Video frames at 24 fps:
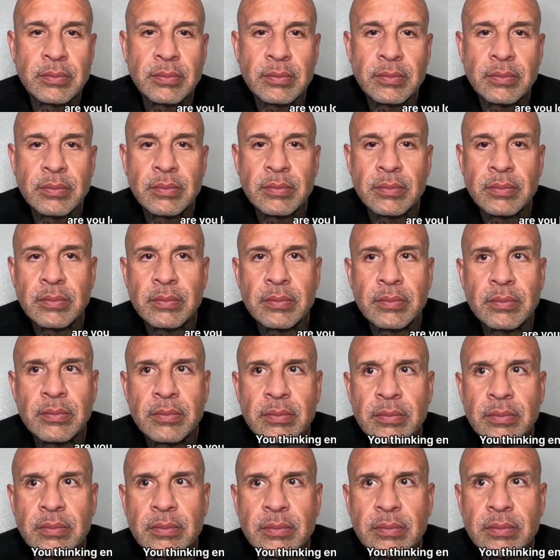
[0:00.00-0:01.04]

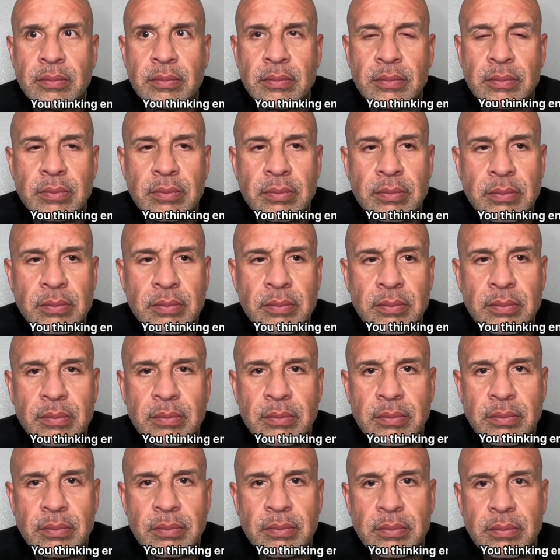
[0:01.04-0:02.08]

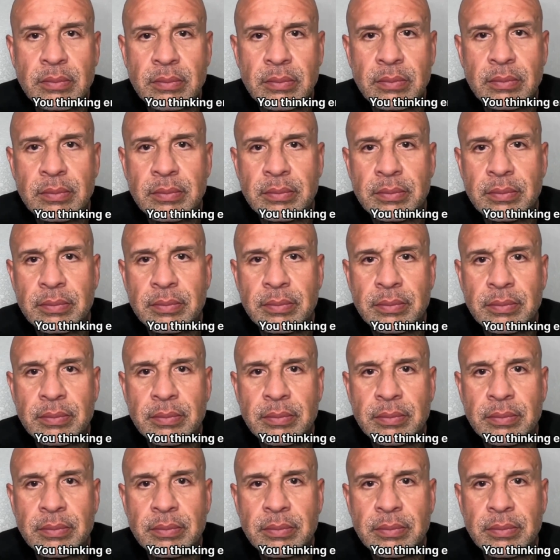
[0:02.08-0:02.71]
The person shown says nothing.